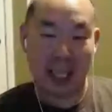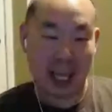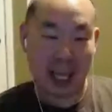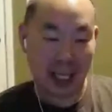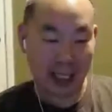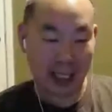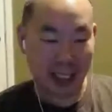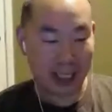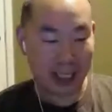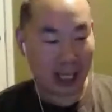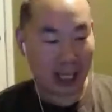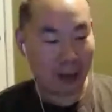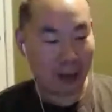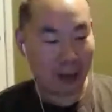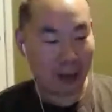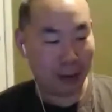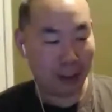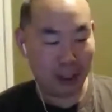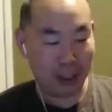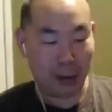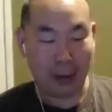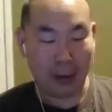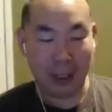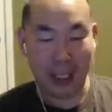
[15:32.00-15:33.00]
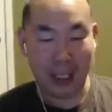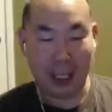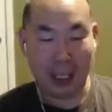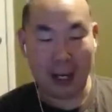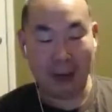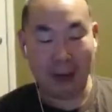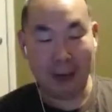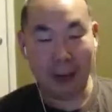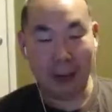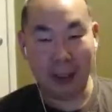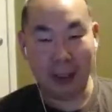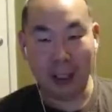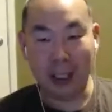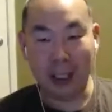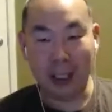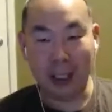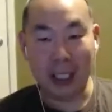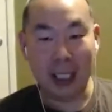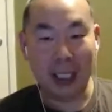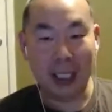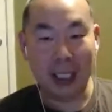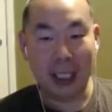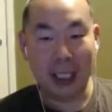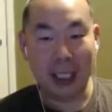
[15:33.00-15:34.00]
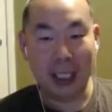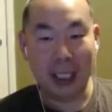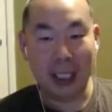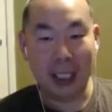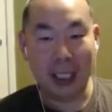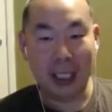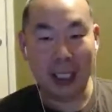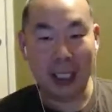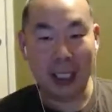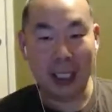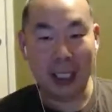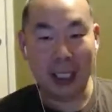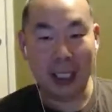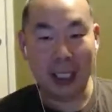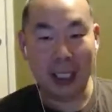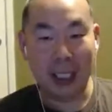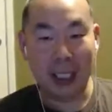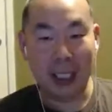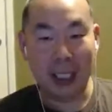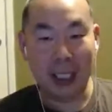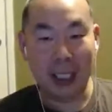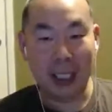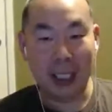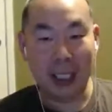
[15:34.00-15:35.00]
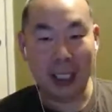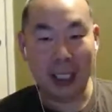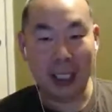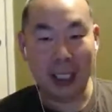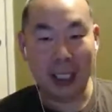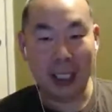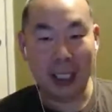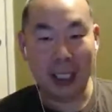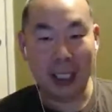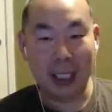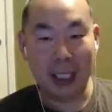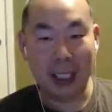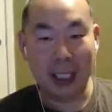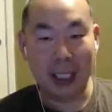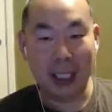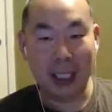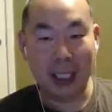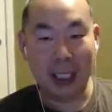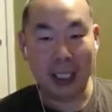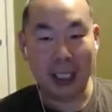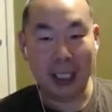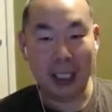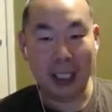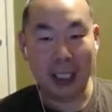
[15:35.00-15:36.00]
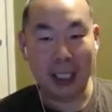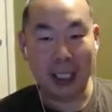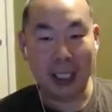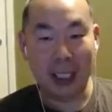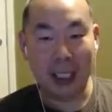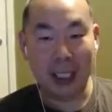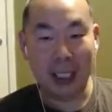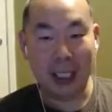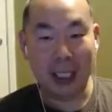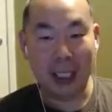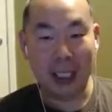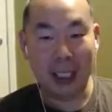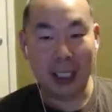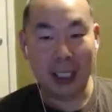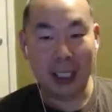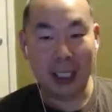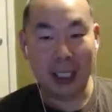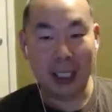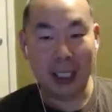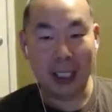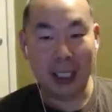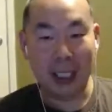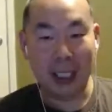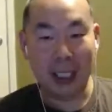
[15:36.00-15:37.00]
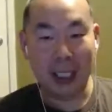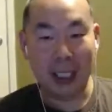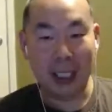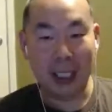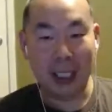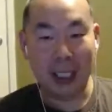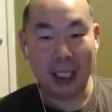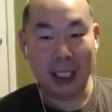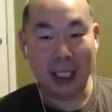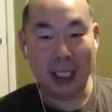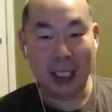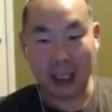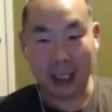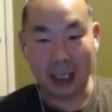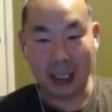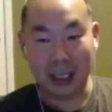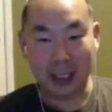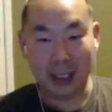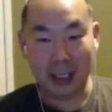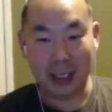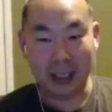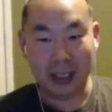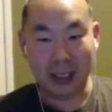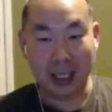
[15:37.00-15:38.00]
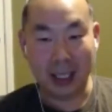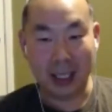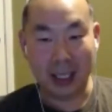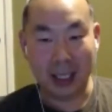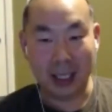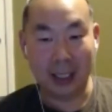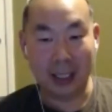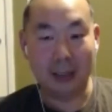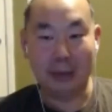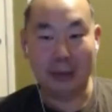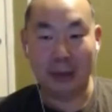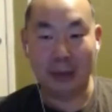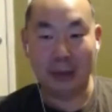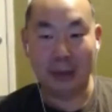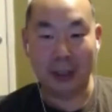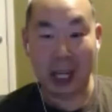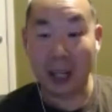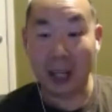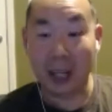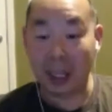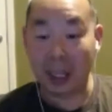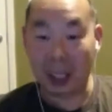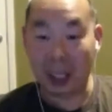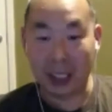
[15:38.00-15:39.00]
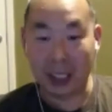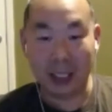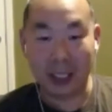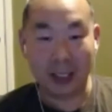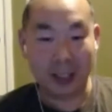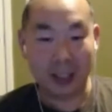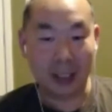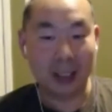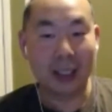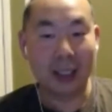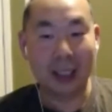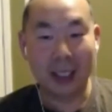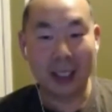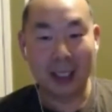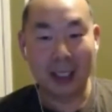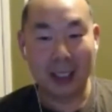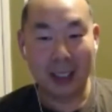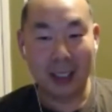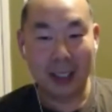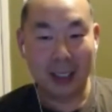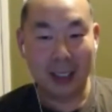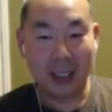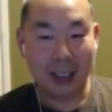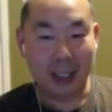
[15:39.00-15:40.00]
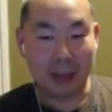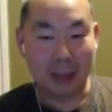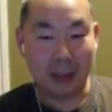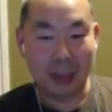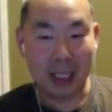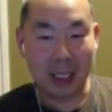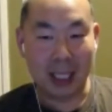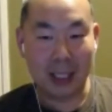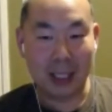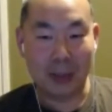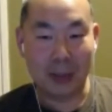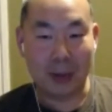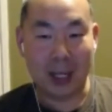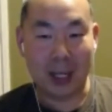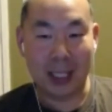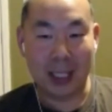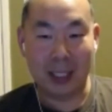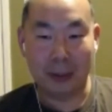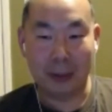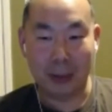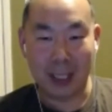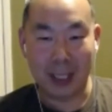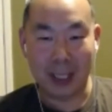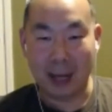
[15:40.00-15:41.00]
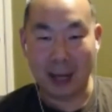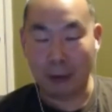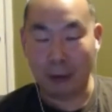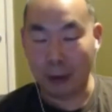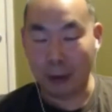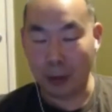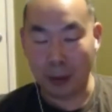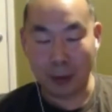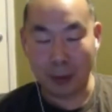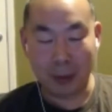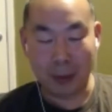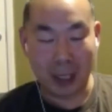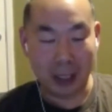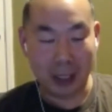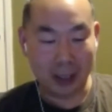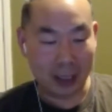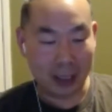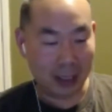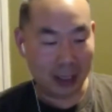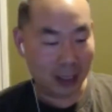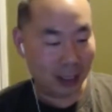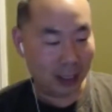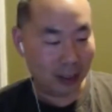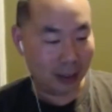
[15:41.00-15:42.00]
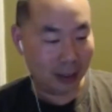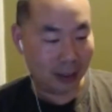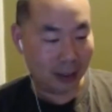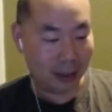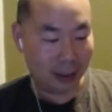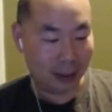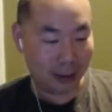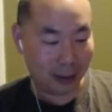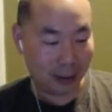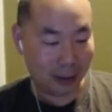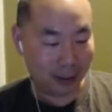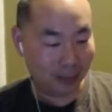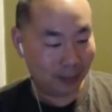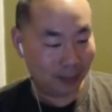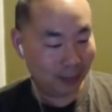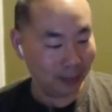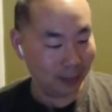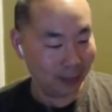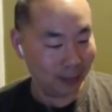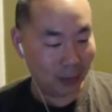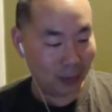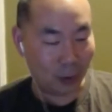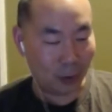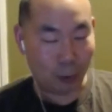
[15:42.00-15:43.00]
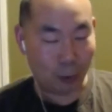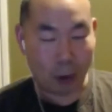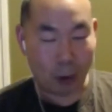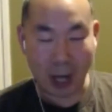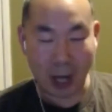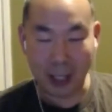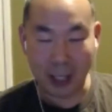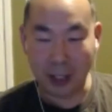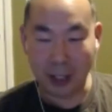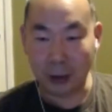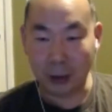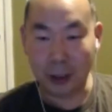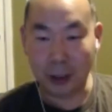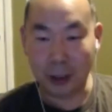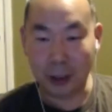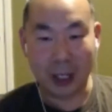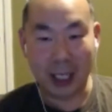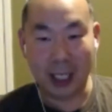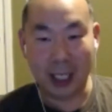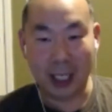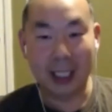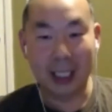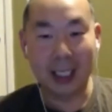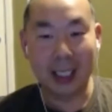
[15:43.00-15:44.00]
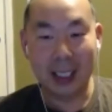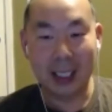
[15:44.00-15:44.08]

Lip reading: think they were just holding out for a good deal too. They just didn't want to get rid of Ashik and Lin for nothing either. I mean, that's why there was that rumor about the whole Rondo trade,